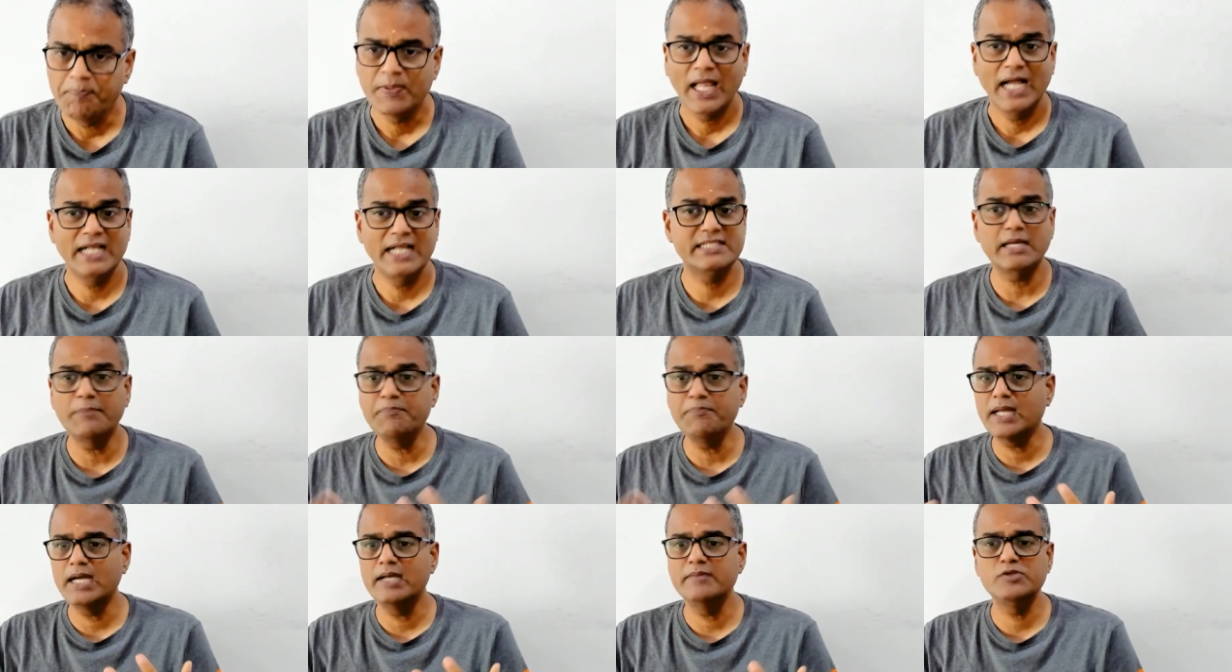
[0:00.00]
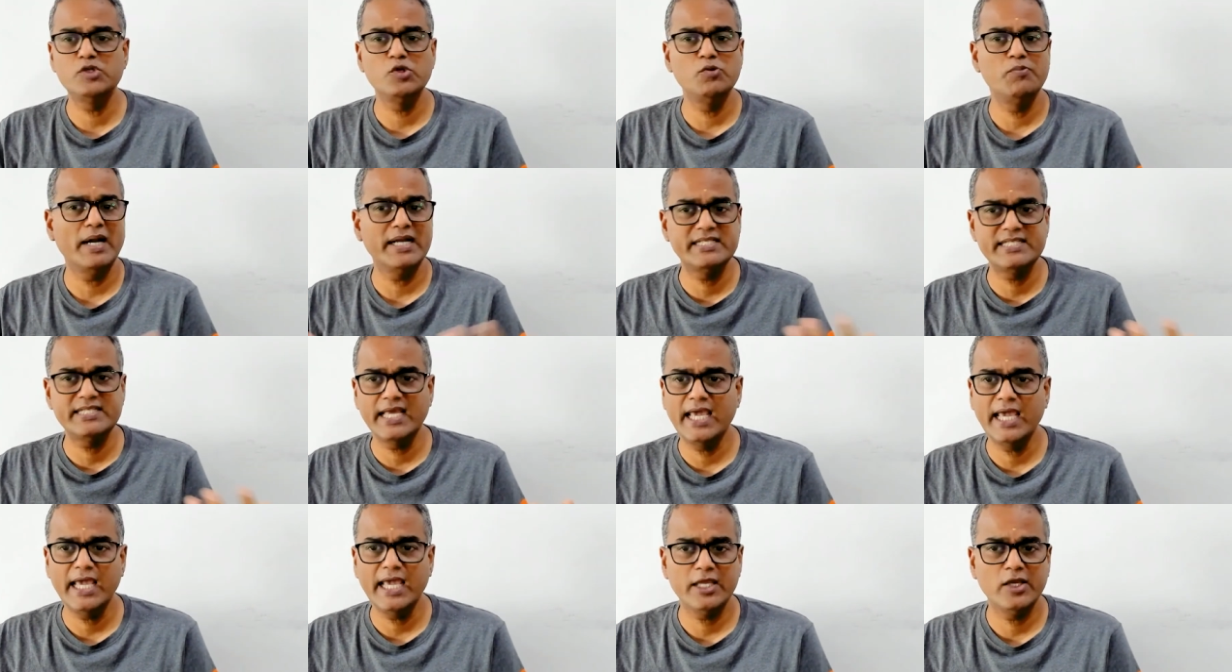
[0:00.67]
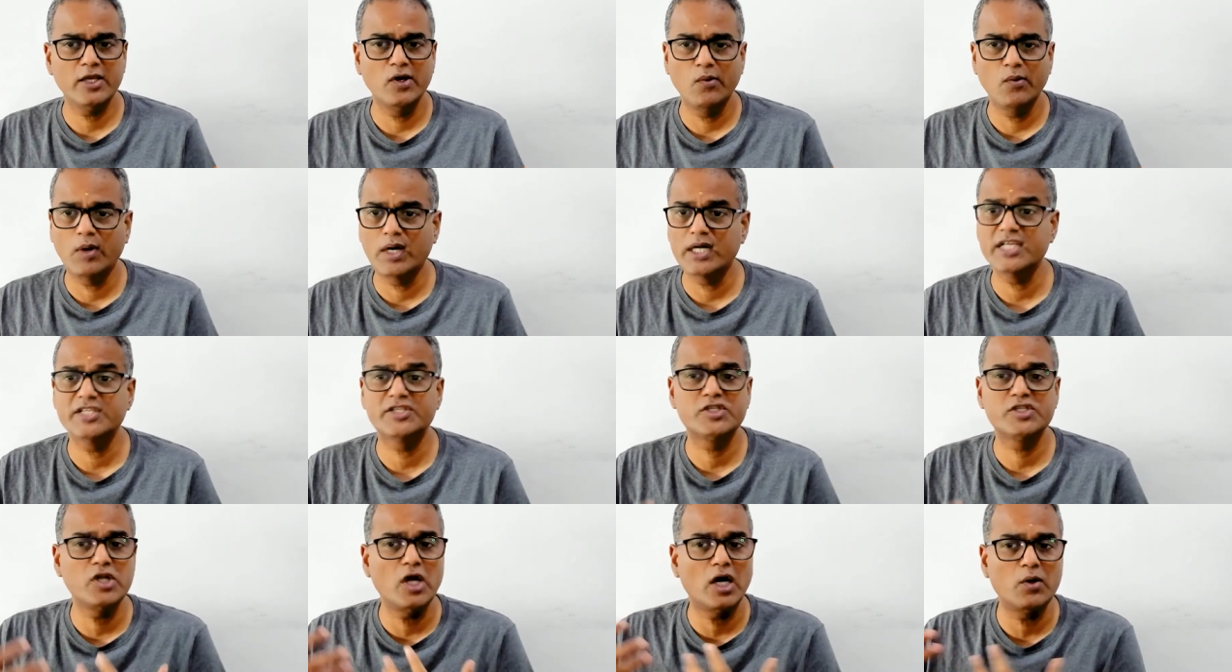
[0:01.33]
And sometimes you might say, hey, you know what?
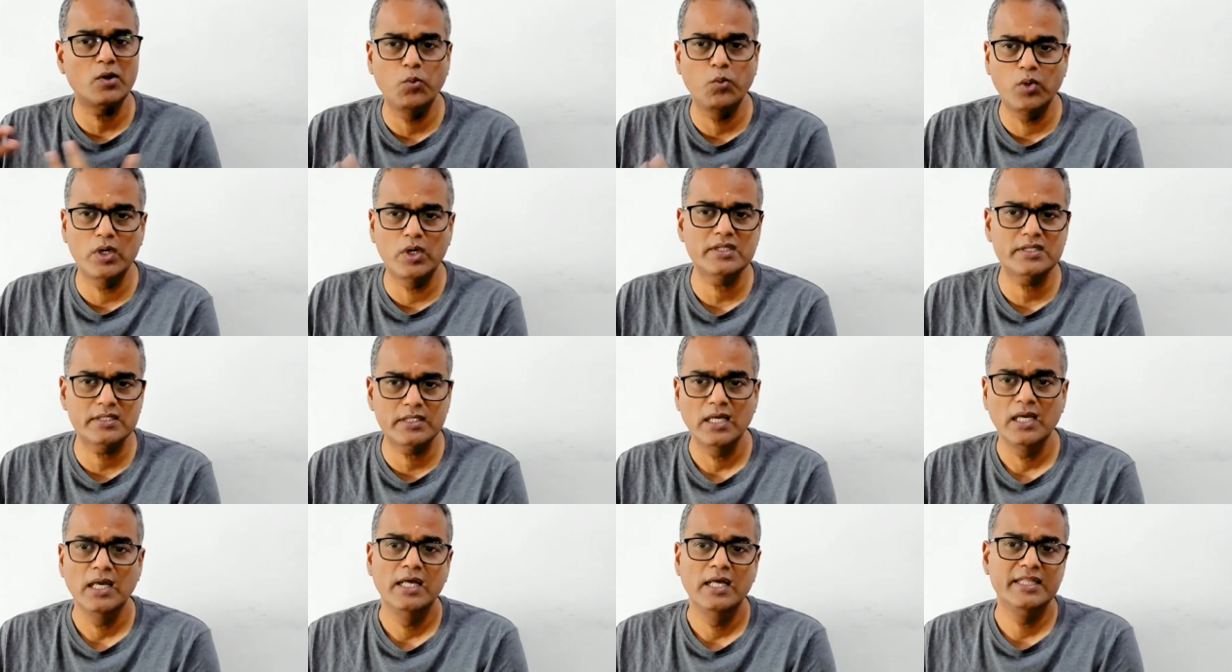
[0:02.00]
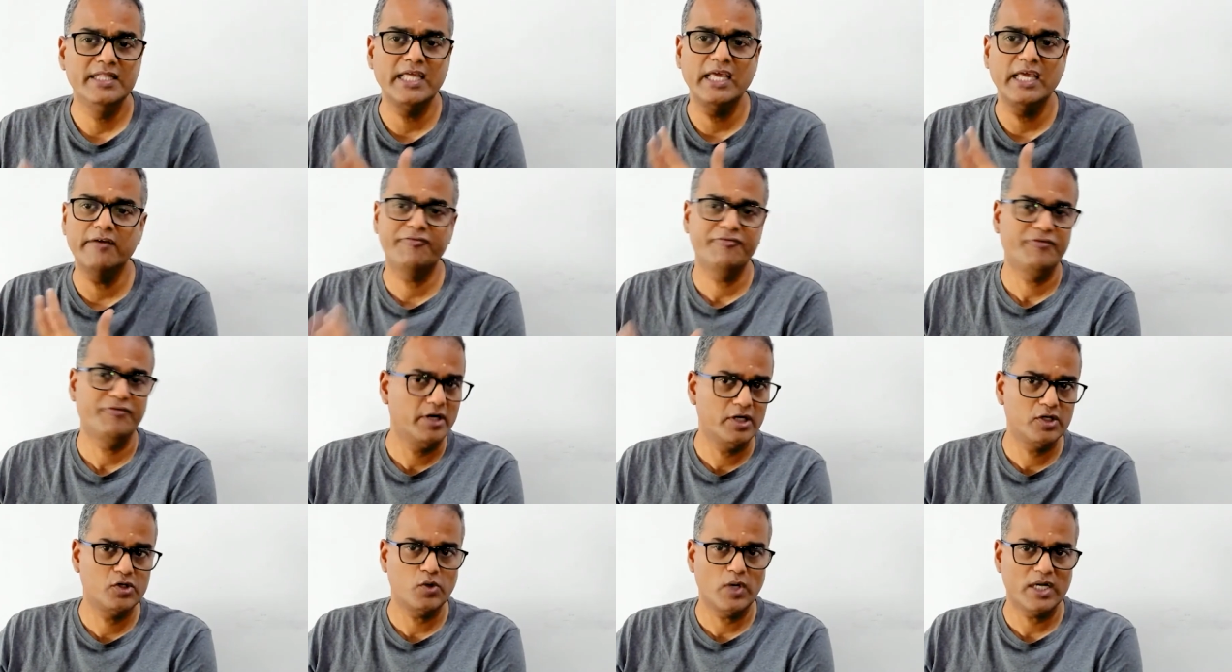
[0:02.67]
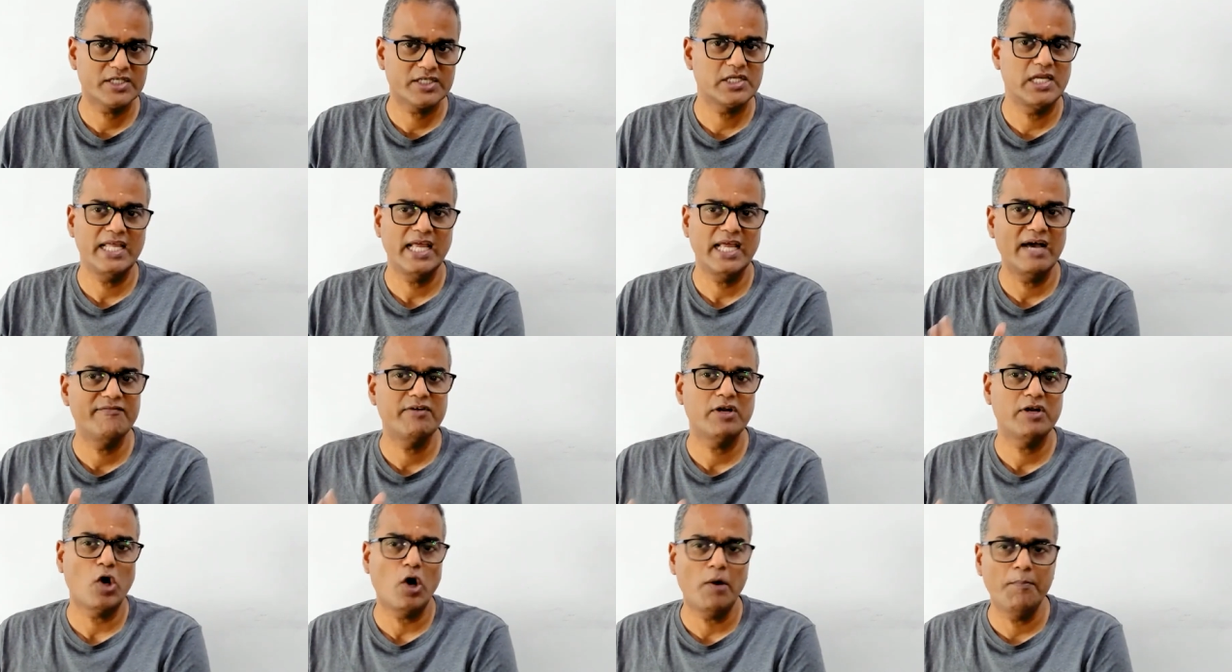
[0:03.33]
It's not worth the effort to actually
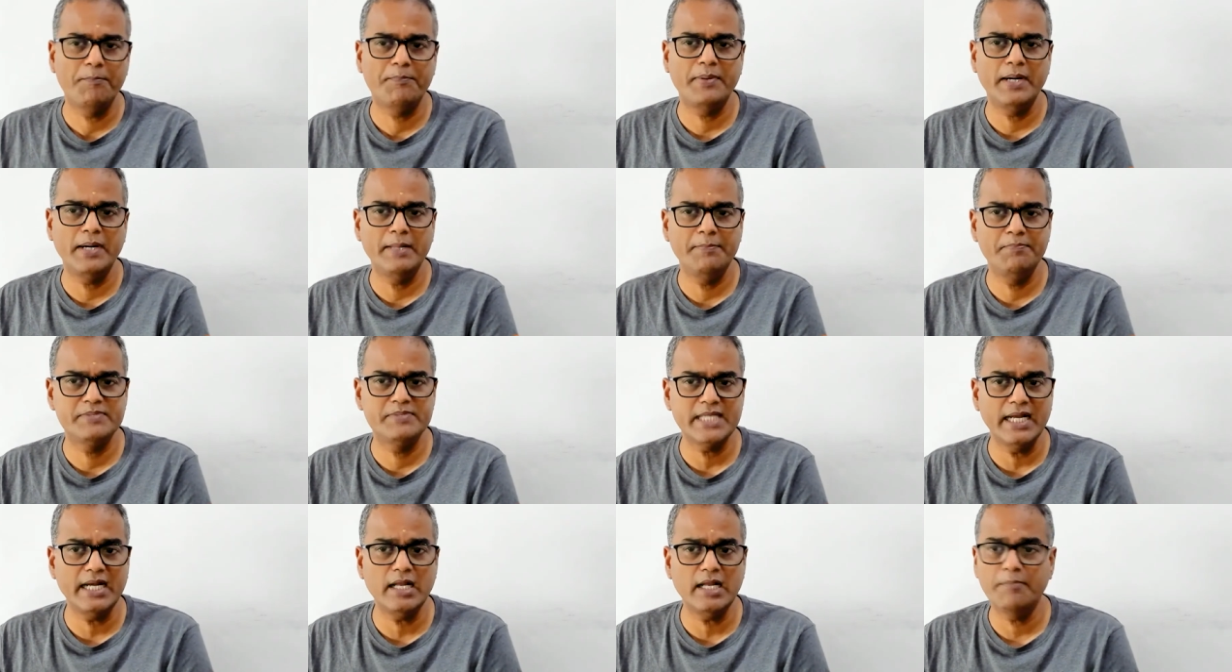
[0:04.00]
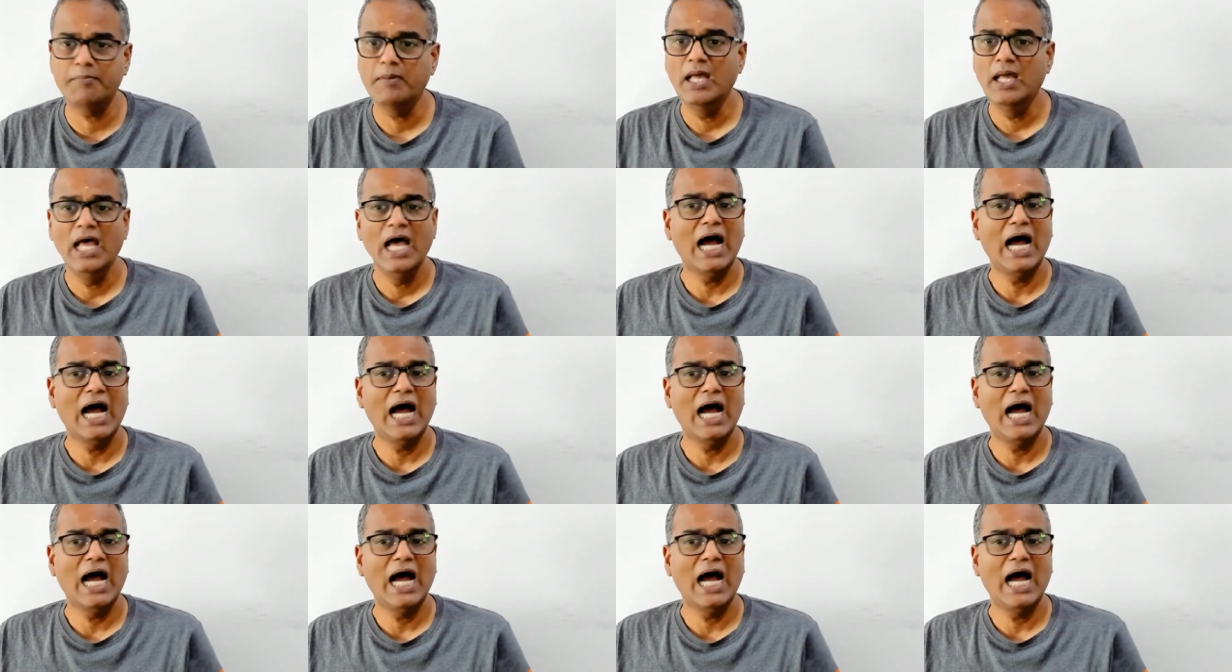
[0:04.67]
have an on-prem setup.